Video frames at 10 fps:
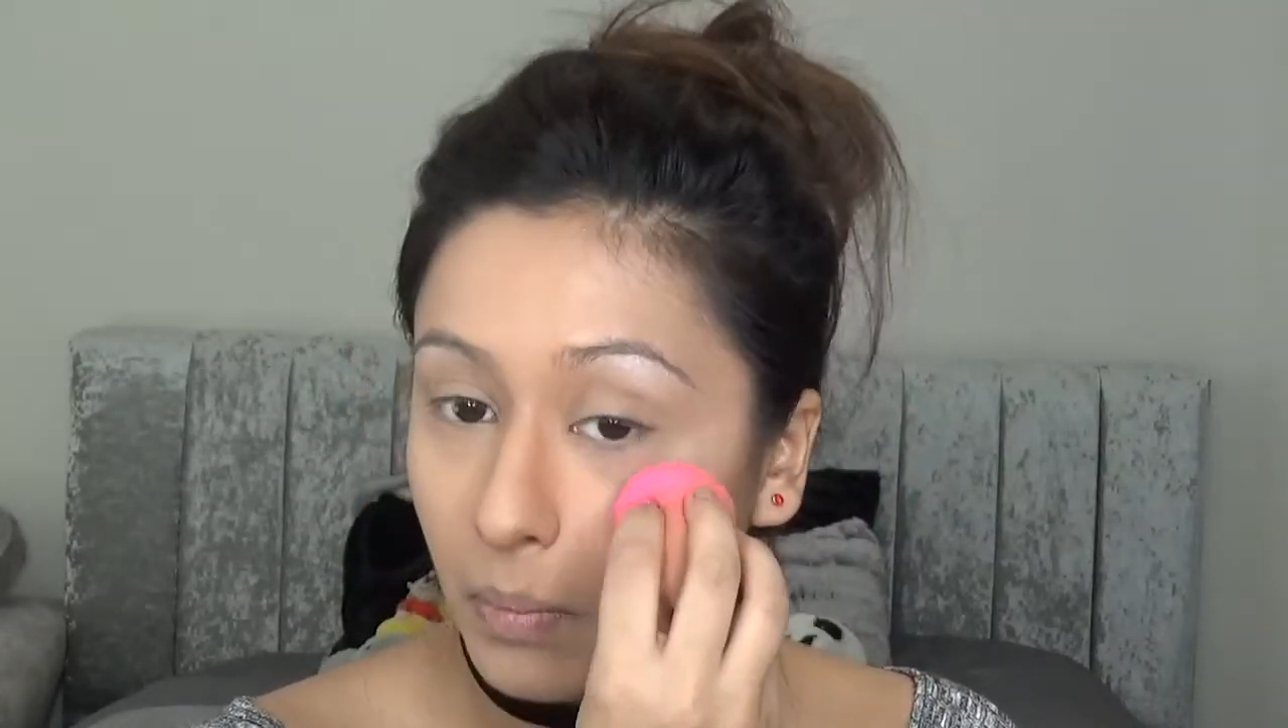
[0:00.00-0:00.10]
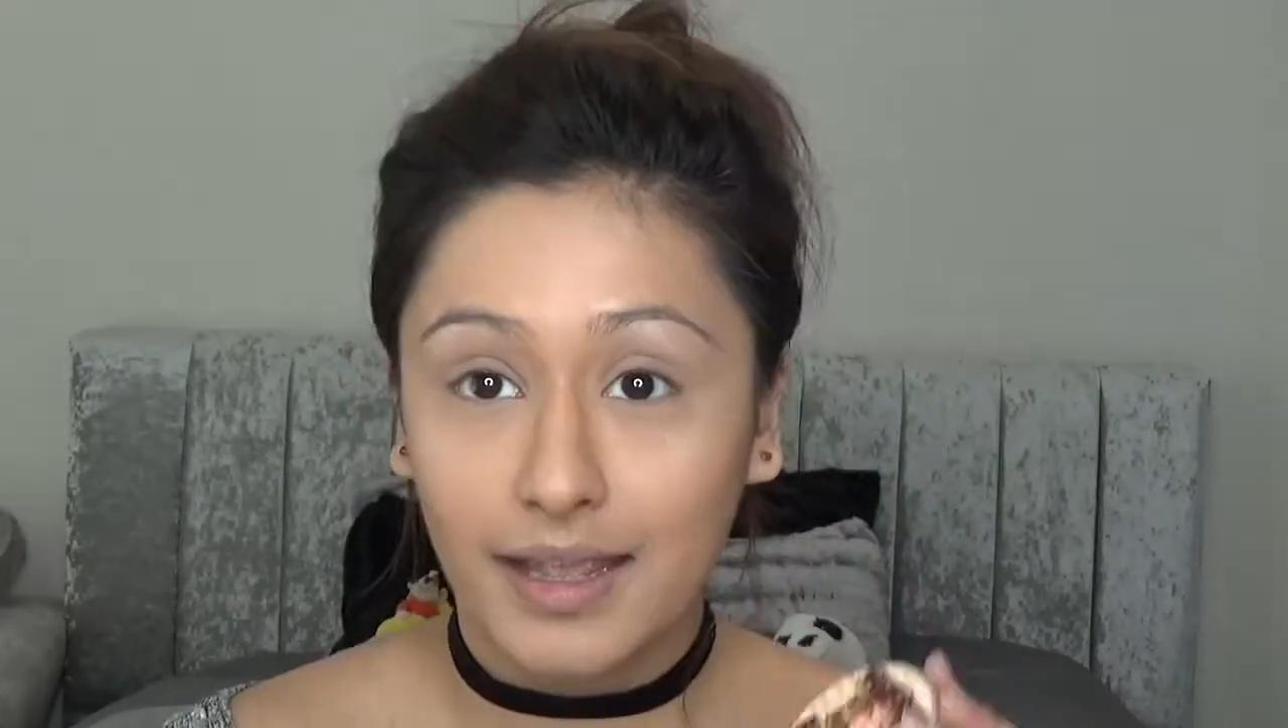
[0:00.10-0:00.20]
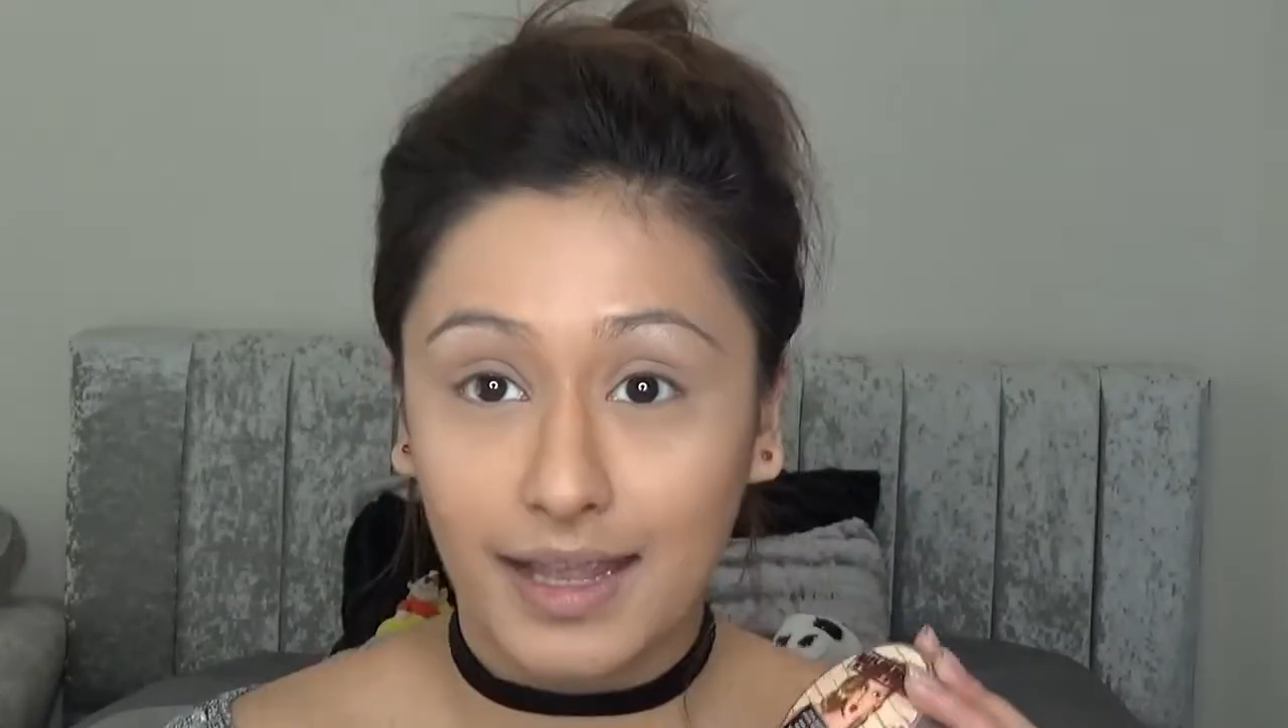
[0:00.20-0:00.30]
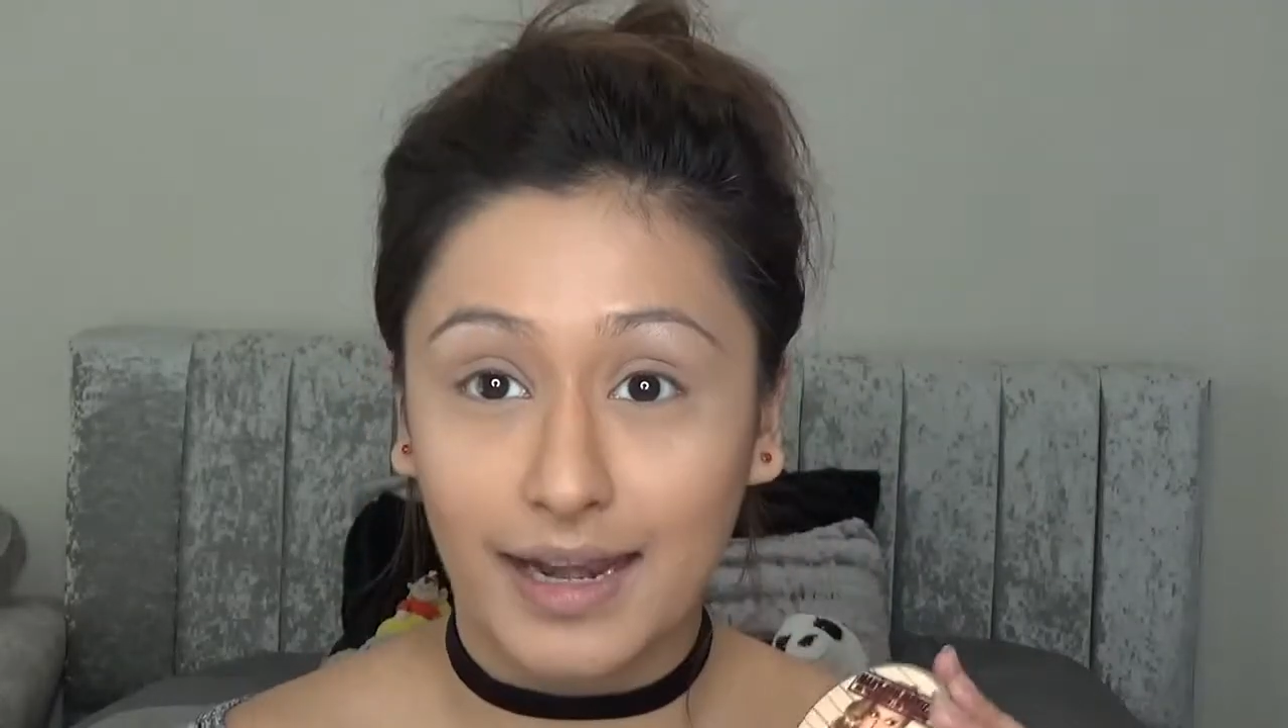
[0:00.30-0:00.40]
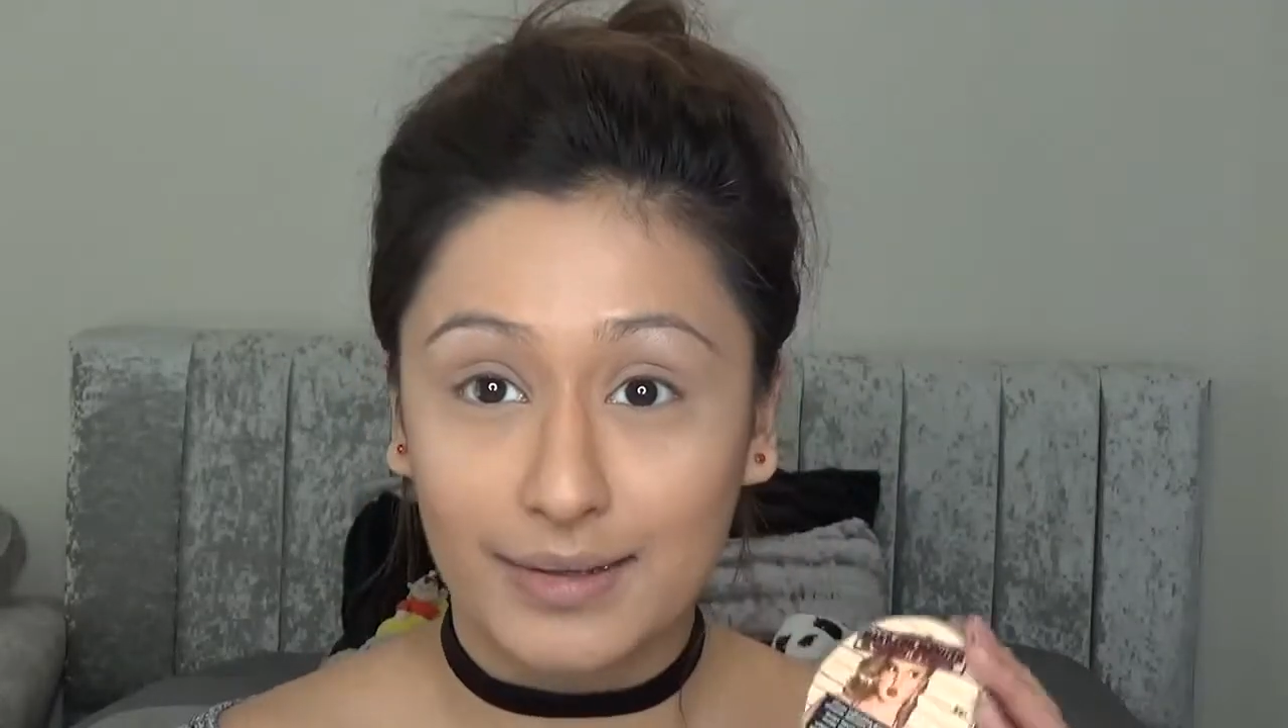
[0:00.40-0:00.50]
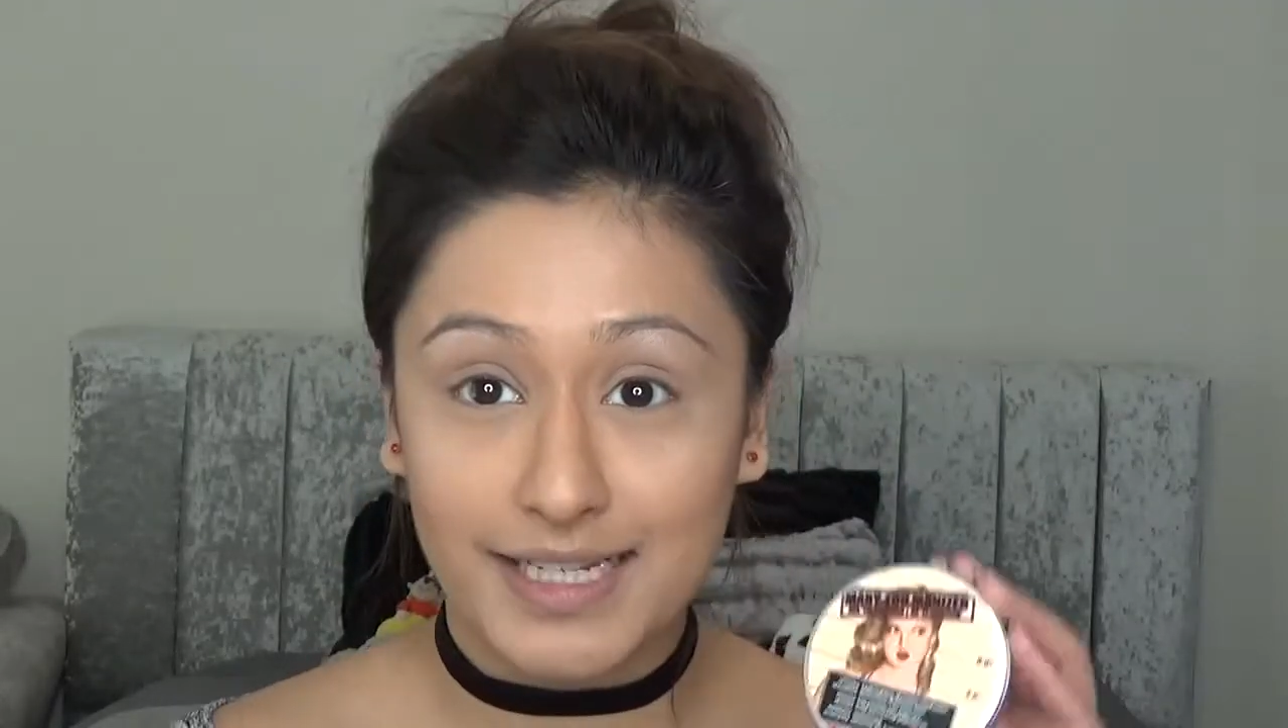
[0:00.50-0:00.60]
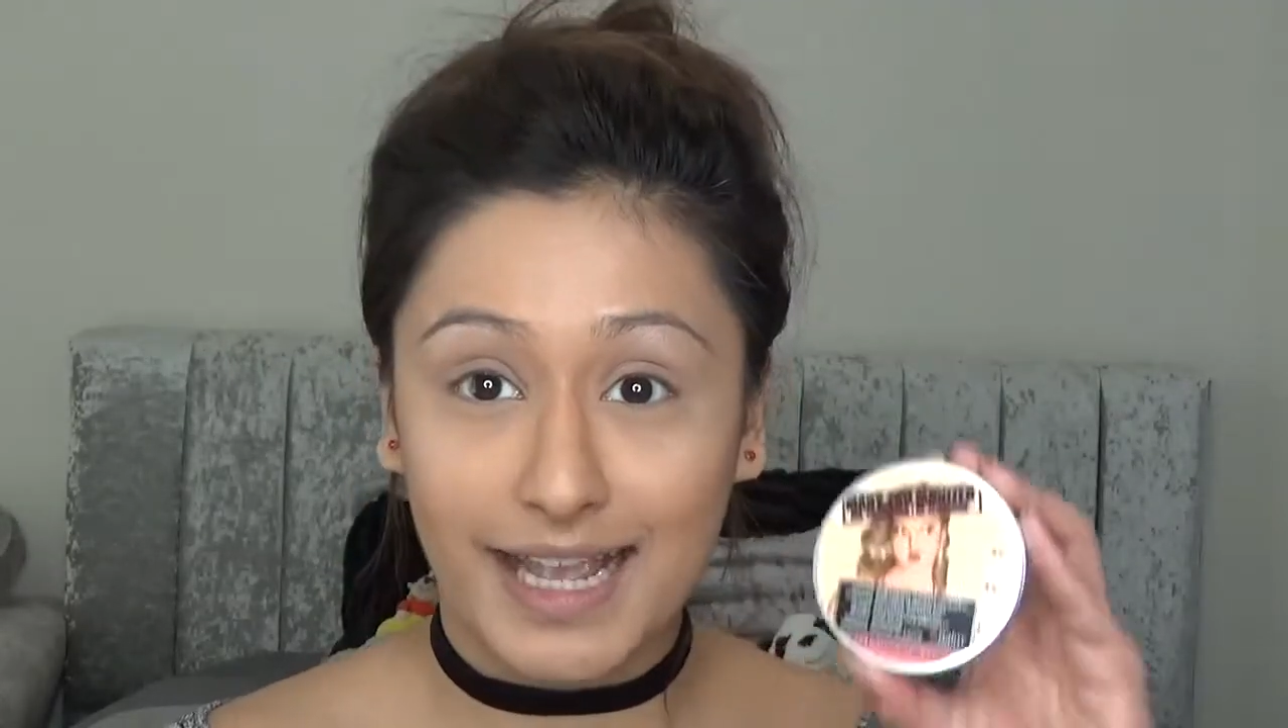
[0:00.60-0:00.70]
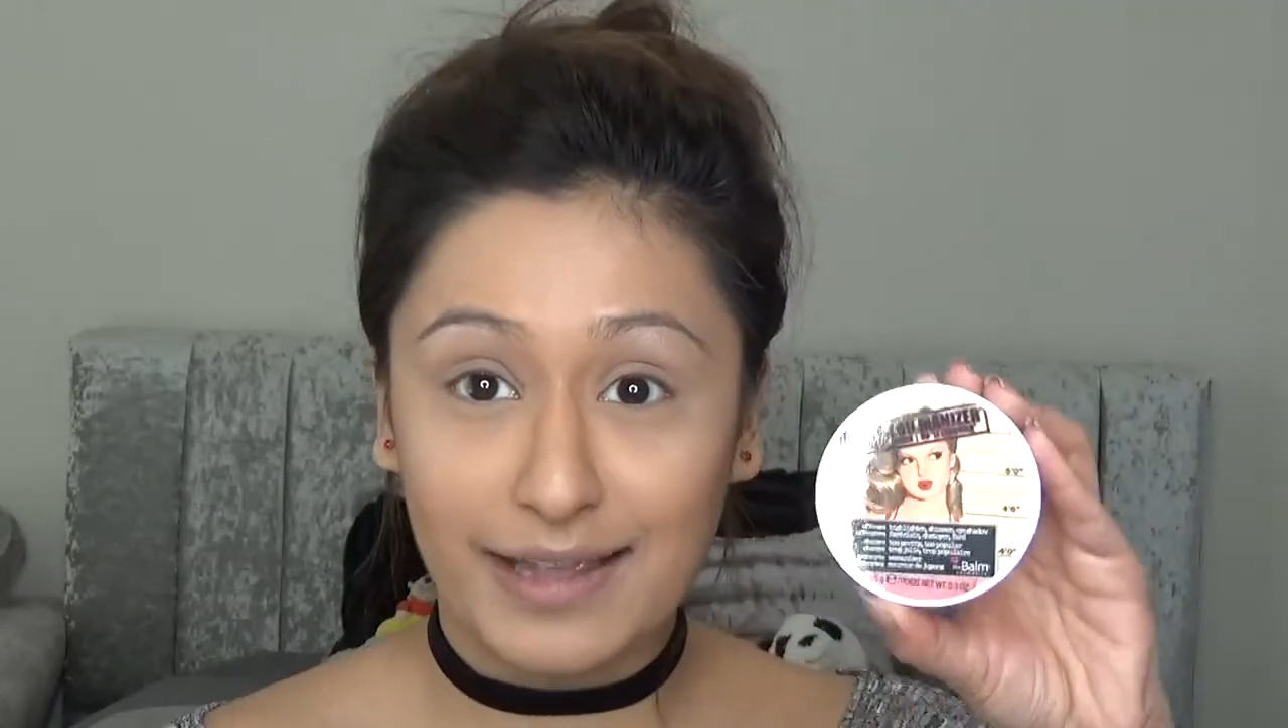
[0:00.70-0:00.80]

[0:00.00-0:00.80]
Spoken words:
Okay, now to get